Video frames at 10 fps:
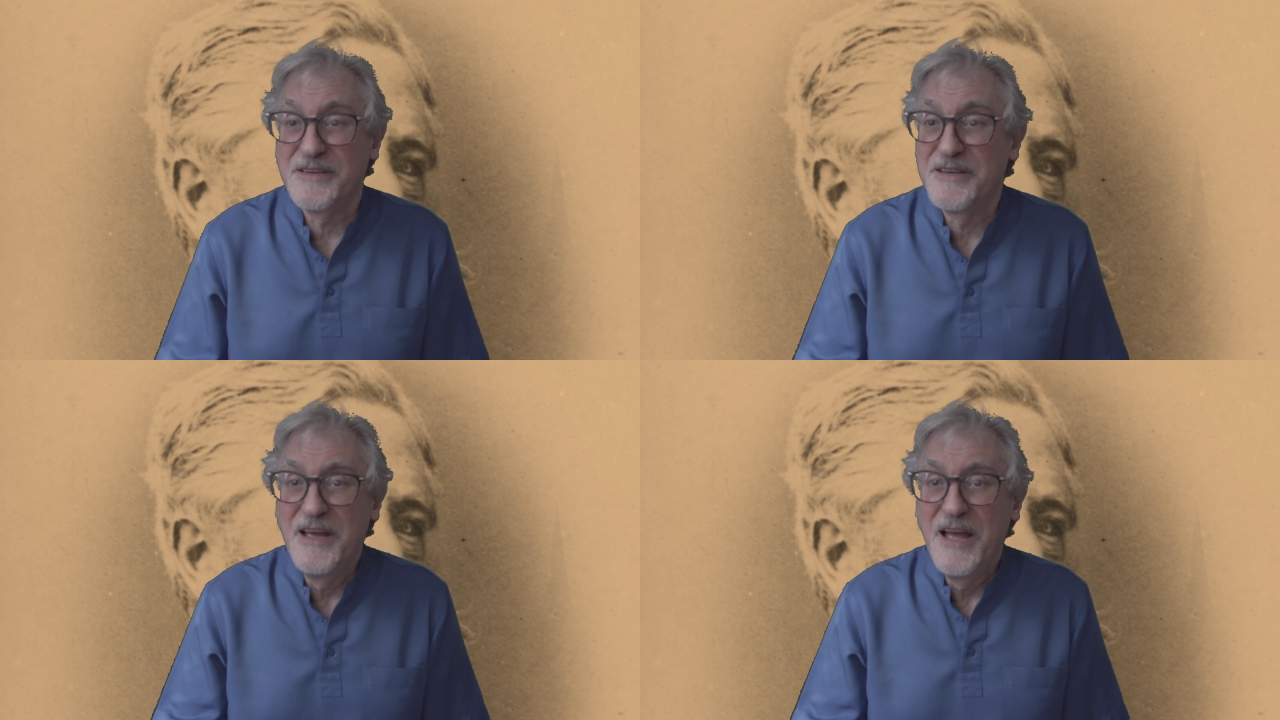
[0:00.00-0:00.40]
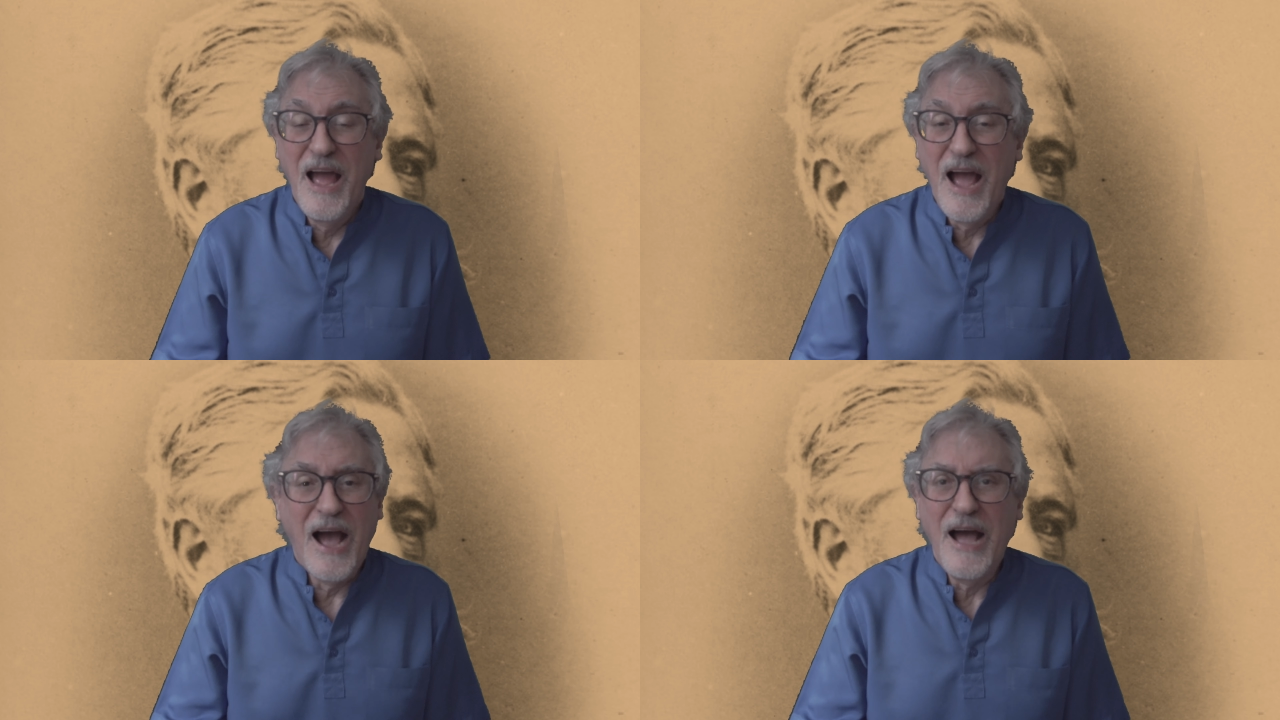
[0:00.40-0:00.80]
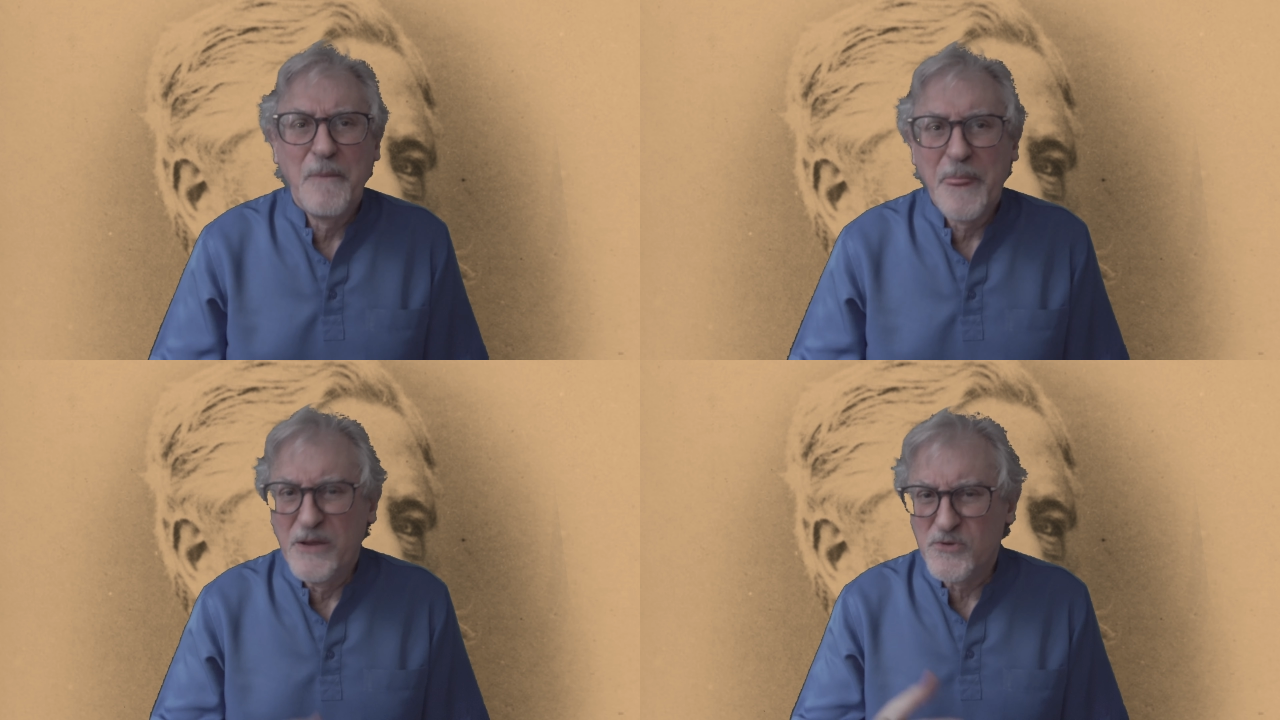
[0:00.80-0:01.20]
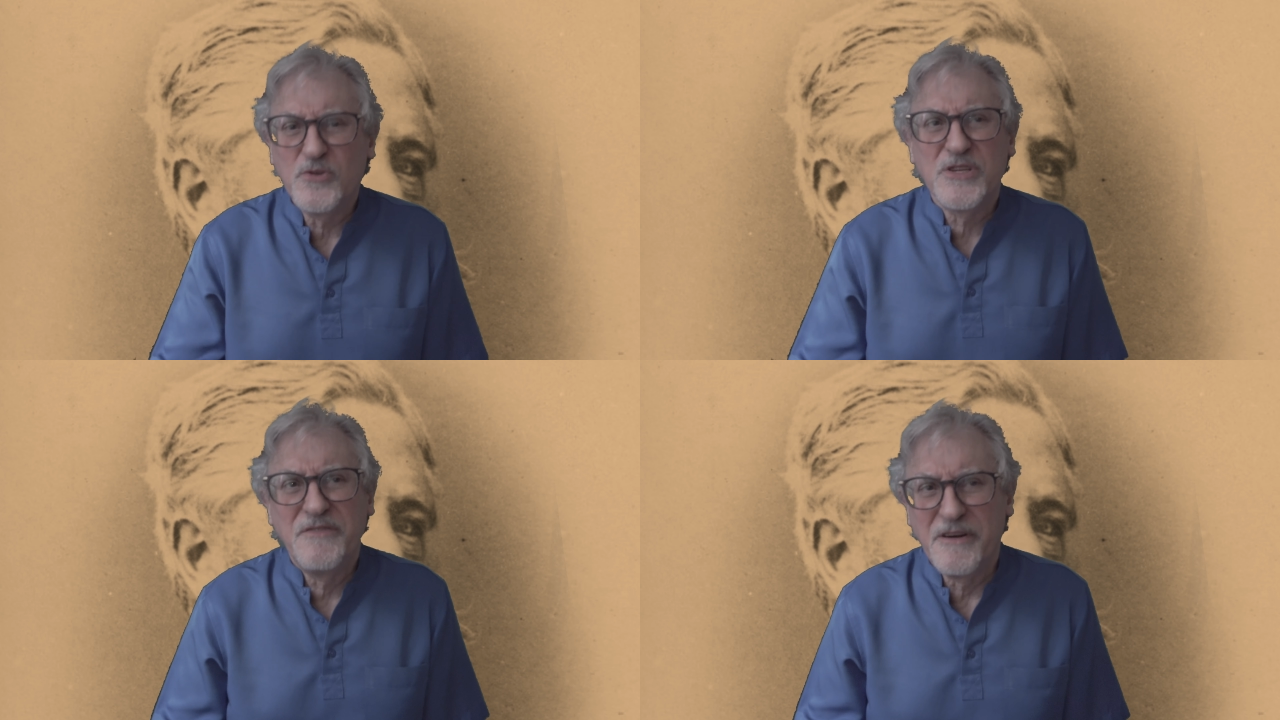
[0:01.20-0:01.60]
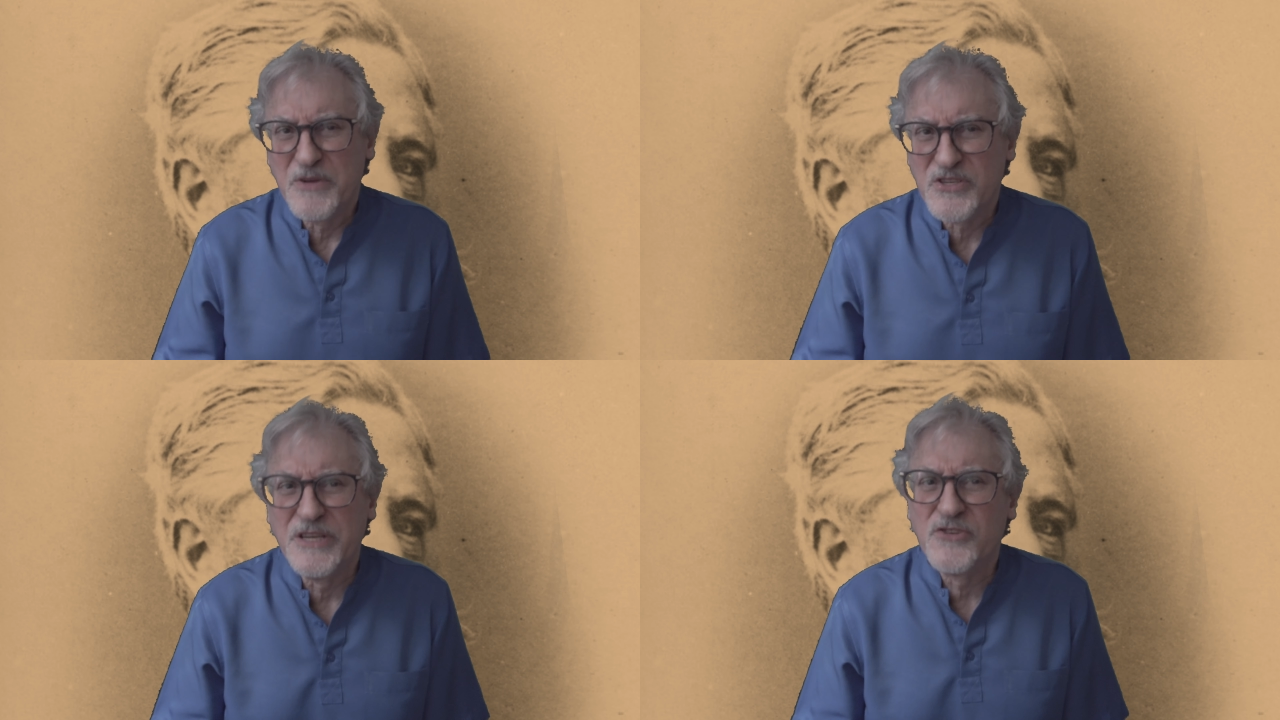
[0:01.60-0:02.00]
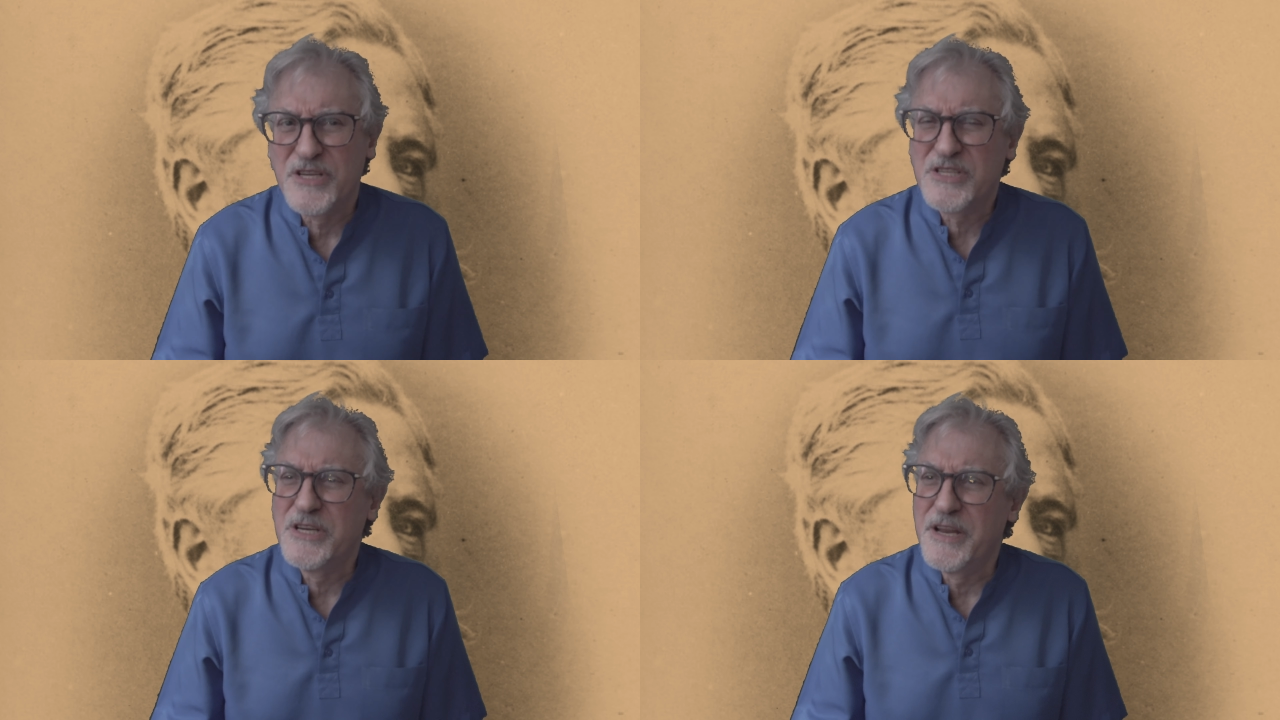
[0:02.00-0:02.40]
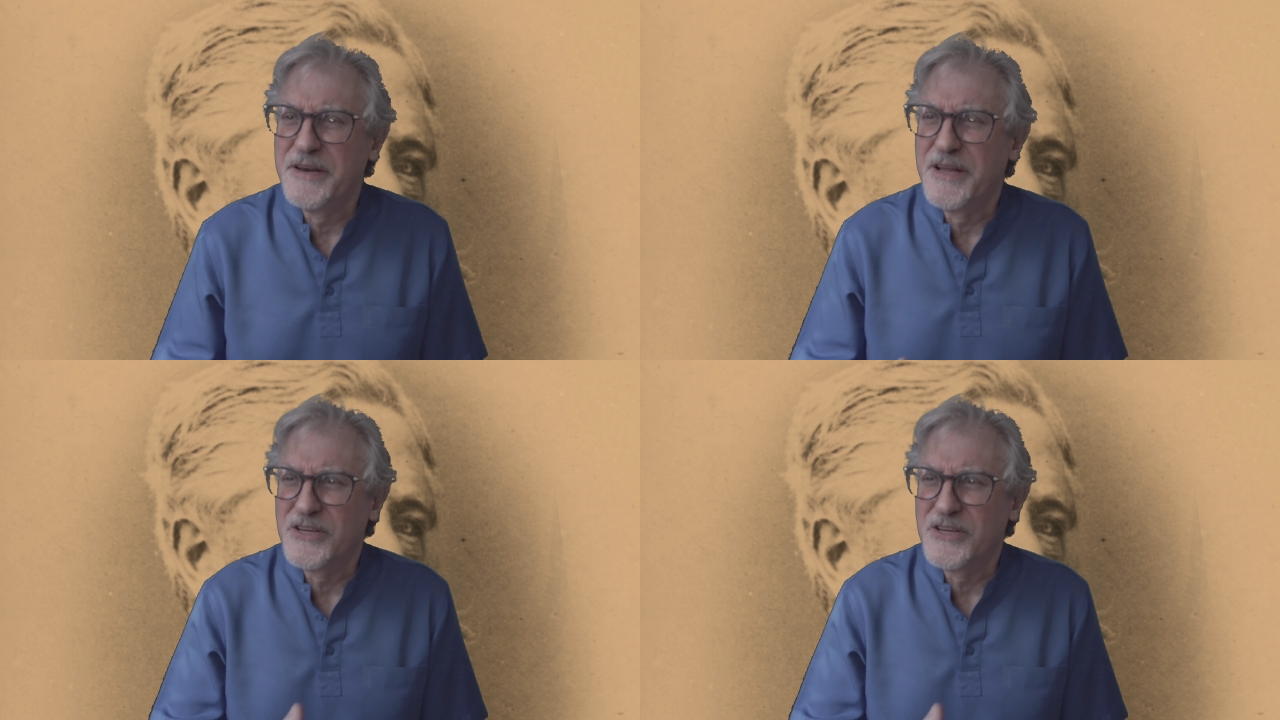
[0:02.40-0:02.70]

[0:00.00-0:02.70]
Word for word: And uh, he was also very much interested in uh,